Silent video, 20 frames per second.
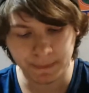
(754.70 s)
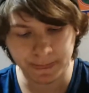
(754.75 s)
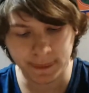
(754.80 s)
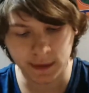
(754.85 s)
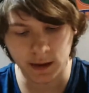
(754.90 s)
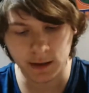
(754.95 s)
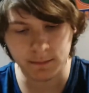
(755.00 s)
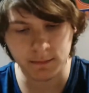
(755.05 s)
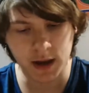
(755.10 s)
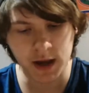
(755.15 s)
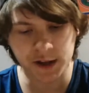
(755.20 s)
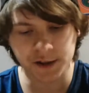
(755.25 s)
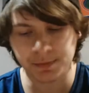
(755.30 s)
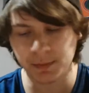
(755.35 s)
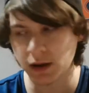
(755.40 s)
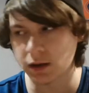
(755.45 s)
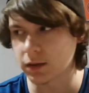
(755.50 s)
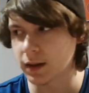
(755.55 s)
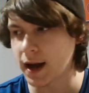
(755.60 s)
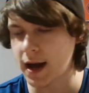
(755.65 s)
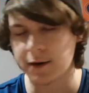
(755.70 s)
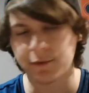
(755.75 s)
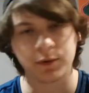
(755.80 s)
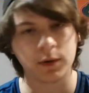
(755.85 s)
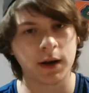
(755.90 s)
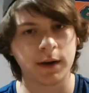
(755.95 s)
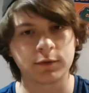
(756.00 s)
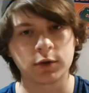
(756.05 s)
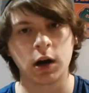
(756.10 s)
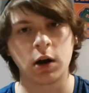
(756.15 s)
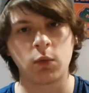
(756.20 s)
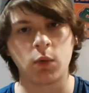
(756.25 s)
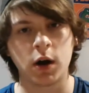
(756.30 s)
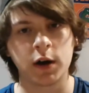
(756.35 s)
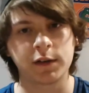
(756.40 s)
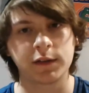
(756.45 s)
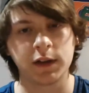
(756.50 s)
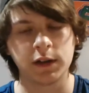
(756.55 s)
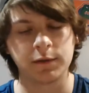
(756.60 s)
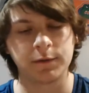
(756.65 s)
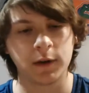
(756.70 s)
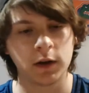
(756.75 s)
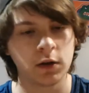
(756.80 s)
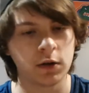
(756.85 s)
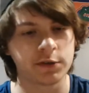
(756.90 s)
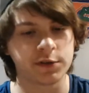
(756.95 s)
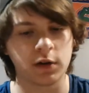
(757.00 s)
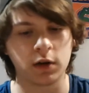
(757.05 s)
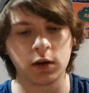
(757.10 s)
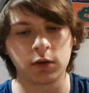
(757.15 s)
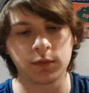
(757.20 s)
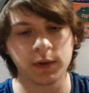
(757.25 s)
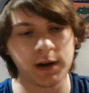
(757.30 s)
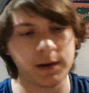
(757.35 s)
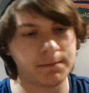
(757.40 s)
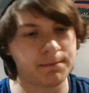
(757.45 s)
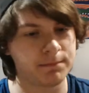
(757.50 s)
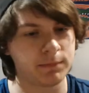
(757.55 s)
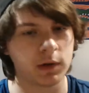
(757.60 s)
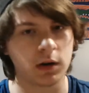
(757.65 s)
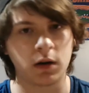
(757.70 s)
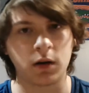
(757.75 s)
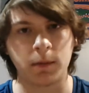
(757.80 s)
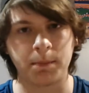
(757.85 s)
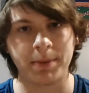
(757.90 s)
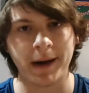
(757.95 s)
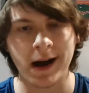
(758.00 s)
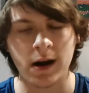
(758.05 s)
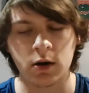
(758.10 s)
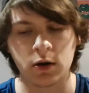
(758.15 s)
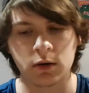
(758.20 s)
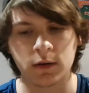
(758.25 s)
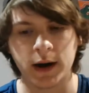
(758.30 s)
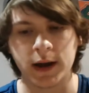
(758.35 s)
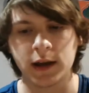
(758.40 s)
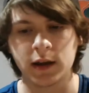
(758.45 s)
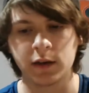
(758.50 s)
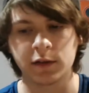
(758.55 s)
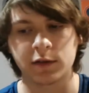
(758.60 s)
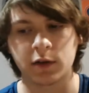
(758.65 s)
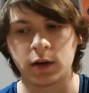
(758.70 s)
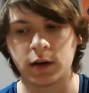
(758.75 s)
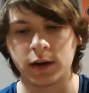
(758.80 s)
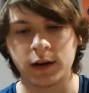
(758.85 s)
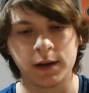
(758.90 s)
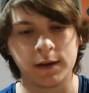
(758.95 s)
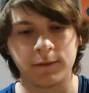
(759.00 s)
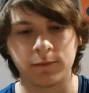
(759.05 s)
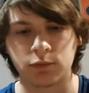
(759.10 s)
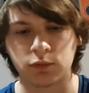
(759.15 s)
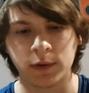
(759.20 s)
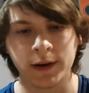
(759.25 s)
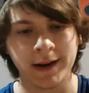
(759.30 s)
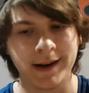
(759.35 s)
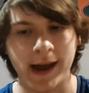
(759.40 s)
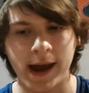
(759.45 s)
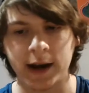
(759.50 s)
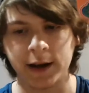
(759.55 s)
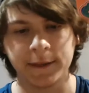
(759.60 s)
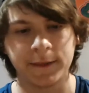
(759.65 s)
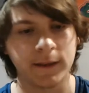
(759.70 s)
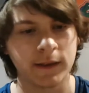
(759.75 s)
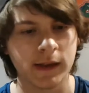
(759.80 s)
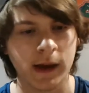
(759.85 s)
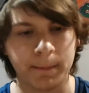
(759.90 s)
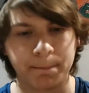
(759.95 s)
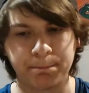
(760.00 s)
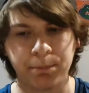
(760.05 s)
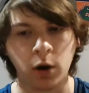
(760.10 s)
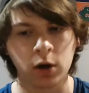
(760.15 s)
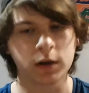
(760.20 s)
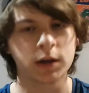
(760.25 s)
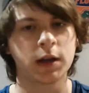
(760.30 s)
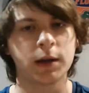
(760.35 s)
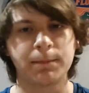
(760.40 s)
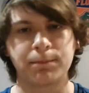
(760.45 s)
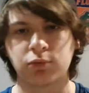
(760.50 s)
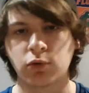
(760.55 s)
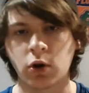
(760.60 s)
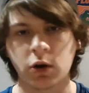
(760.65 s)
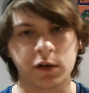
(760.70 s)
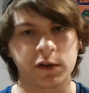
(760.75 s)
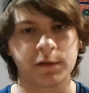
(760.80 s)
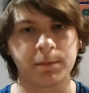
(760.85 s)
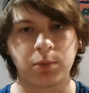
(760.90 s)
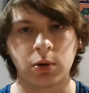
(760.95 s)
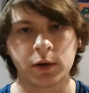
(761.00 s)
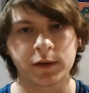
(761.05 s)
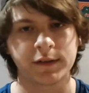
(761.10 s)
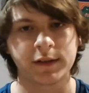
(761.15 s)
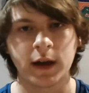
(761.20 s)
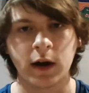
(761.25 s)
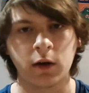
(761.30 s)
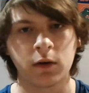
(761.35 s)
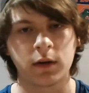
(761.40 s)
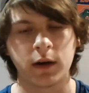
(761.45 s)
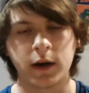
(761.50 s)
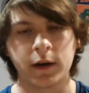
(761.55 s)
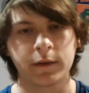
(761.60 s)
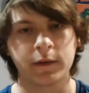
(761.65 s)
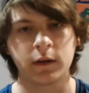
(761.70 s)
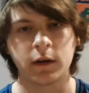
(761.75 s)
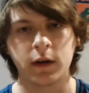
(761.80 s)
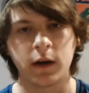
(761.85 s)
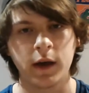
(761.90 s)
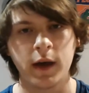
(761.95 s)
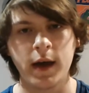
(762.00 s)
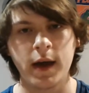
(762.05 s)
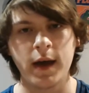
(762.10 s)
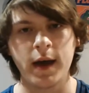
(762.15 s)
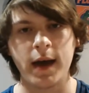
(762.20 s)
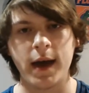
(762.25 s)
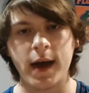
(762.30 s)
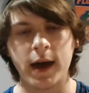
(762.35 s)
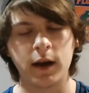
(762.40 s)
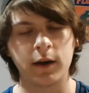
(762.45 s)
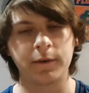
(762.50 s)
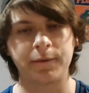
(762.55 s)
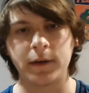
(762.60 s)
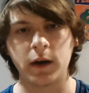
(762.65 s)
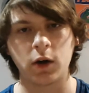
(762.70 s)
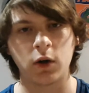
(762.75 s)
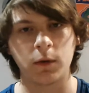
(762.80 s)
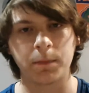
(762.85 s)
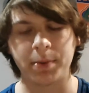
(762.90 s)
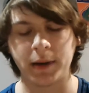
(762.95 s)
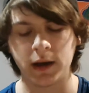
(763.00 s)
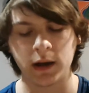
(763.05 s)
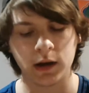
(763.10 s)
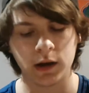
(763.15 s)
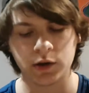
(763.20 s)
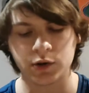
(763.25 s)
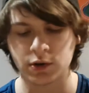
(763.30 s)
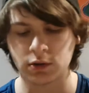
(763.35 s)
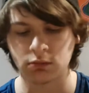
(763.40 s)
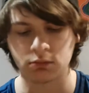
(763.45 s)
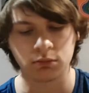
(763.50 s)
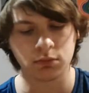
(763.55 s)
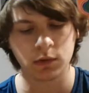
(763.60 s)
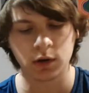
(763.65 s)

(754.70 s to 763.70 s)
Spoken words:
It makes me laugh whenever I watch these videos or I read, you know, power rankings or I read anything that Bucky Brooks puts out on their NFL page.